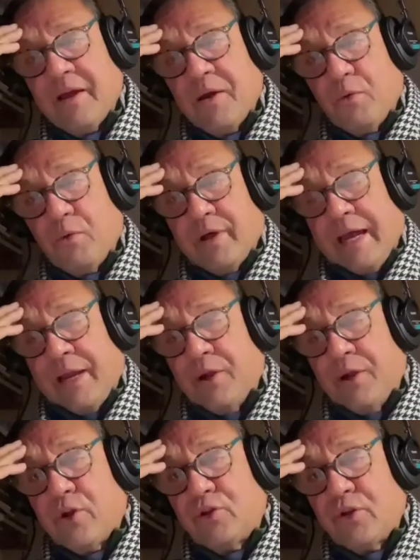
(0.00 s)
Well, I
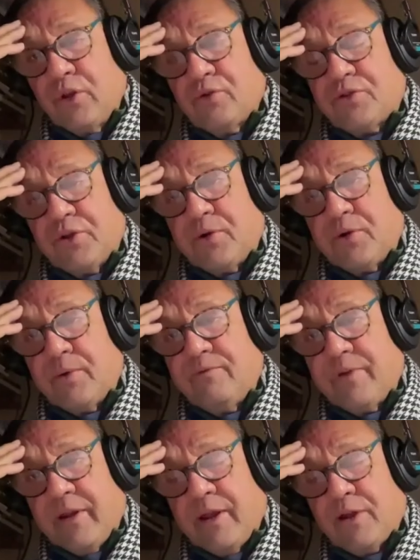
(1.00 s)
noticed you use the term
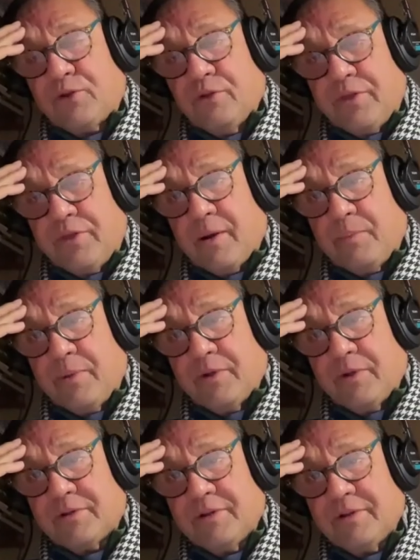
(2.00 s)
financial
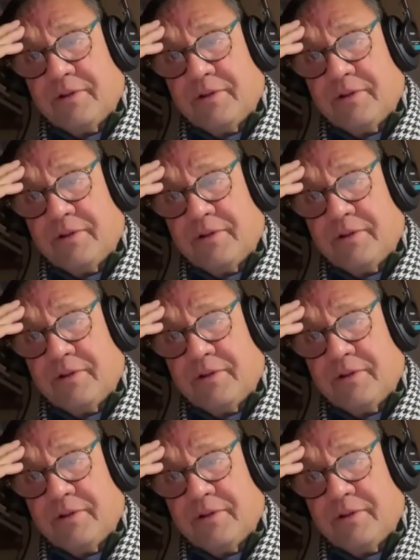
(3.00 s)
therapist.